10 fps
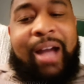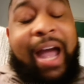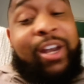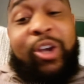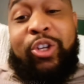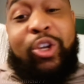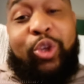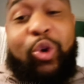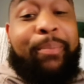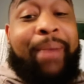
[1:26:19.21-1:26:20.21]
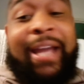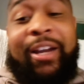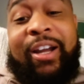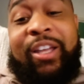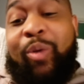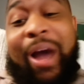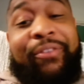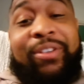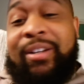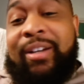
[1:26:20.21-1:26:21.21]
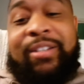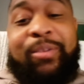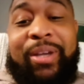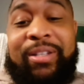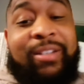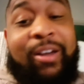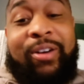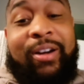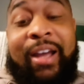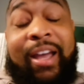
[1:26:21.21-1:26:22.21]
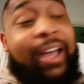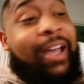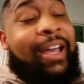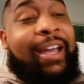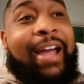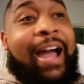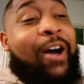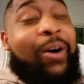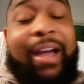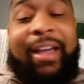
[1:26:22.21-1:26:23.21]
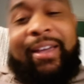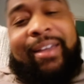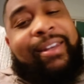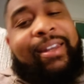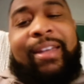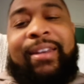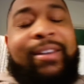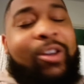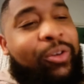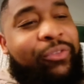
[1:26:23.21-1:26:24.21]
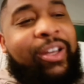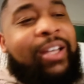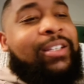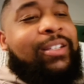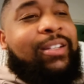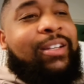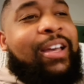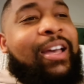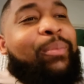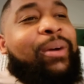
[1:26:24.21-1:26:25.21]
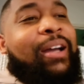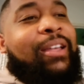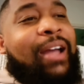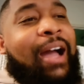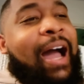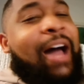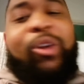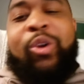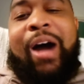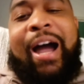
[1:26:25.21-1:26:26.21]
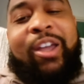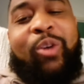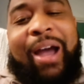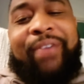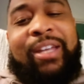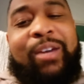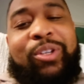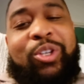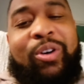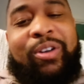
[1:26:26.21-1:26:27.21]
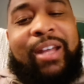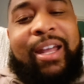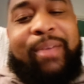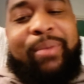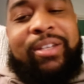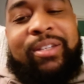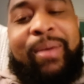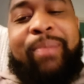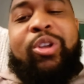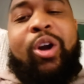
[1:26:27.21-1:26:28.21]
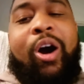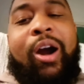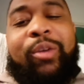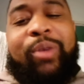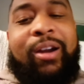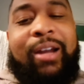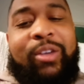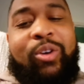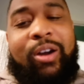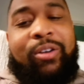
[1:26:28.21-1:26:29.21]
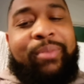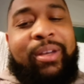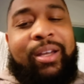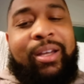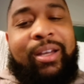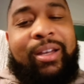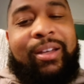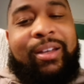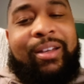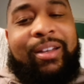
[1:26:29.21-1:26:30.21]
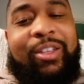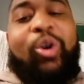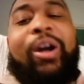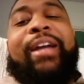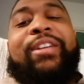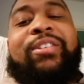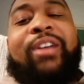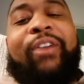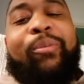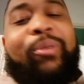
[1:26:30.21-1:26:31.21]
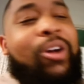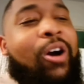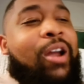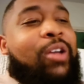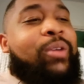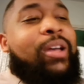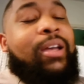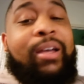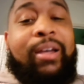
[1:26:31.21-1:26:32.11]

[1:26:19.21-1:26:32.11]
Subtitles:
I know you do. You're a banker and your wife is a business owner. And no offense, but I don't know how your wife deal with you on a day-to-day basis. Maybe you don't argue with her like you argue with me. You are insufferable to argue with.